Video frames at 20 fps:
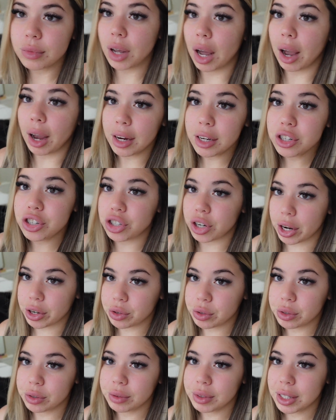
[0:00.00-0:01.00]
I
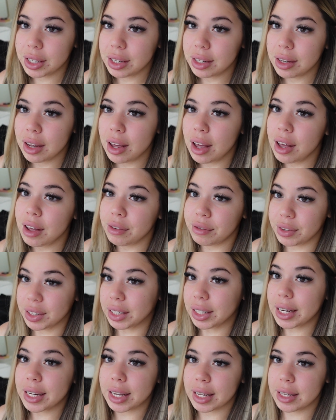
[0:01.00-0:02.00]
genuinely
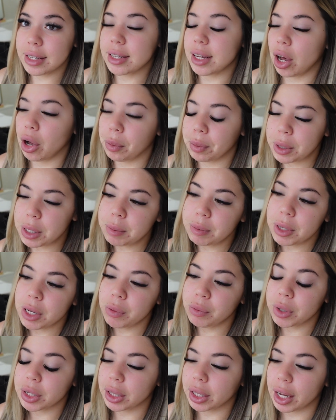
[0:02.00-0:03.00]
feel like it's helping
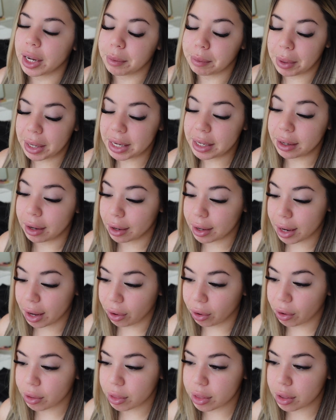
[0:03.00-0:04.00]
me with like my gut
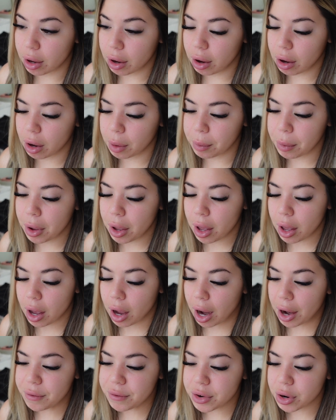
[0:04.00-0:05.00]
health.
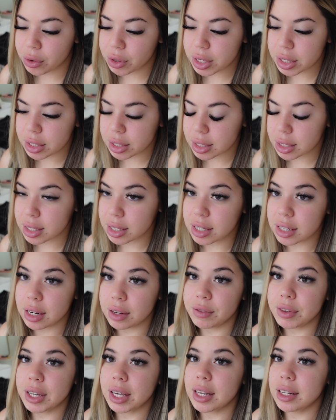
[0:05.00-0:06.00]
I've noticed a
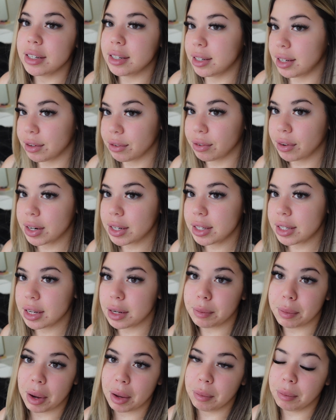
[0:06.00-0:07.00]
significant difference
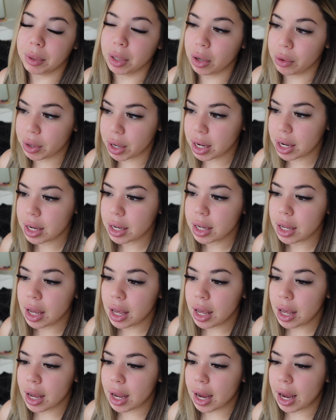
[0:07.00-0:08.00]
in my bloating
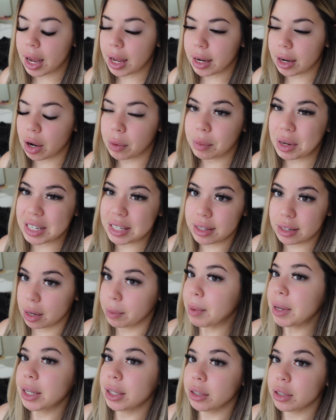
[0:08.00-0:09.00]
and how my
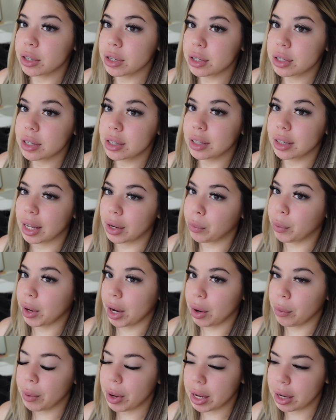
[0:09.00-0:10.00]
stomach looks like when
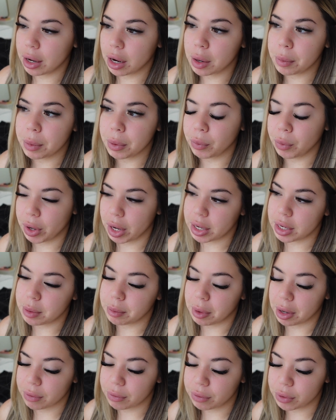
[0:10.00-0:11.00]
I wake up and when I
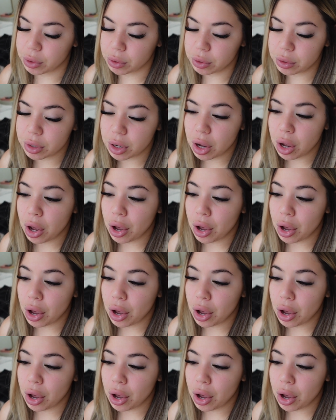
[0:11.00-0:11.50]
eat my food.